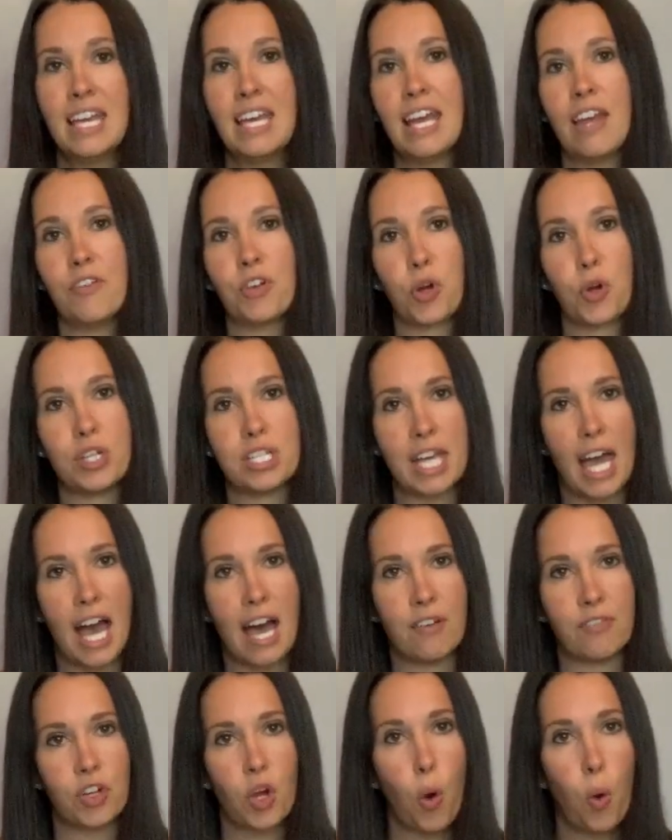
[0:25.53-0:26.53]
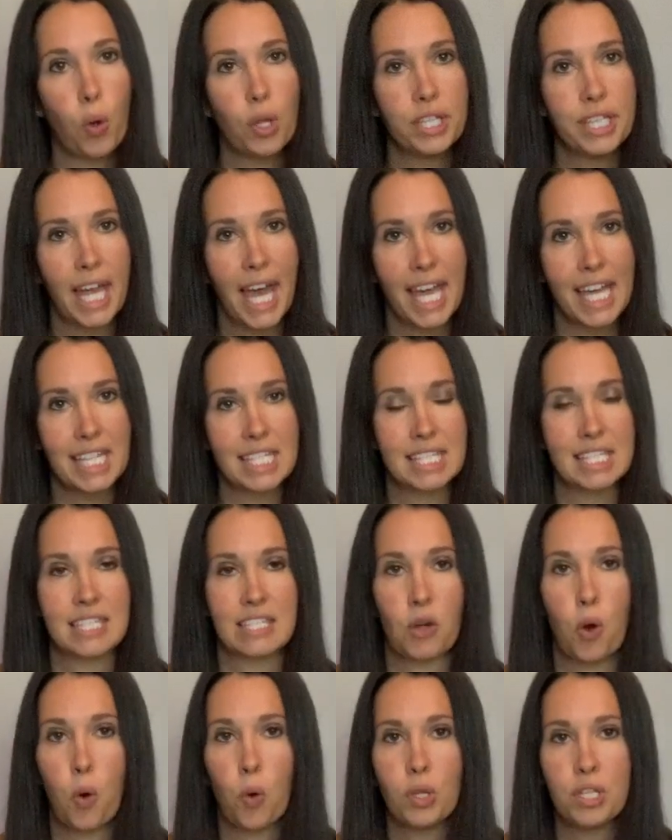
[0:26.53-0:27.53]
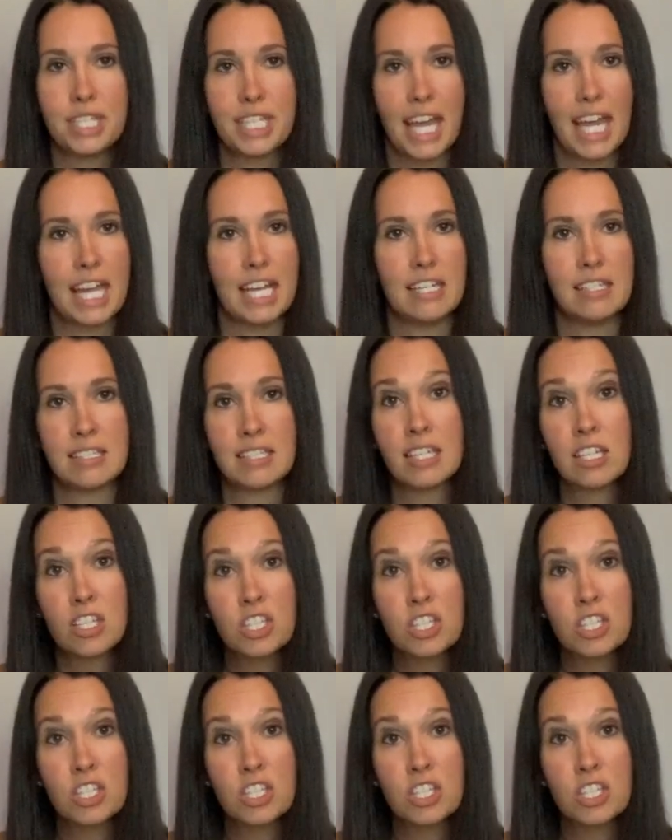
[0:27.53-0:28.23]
if you're going to have cold nights, cold days,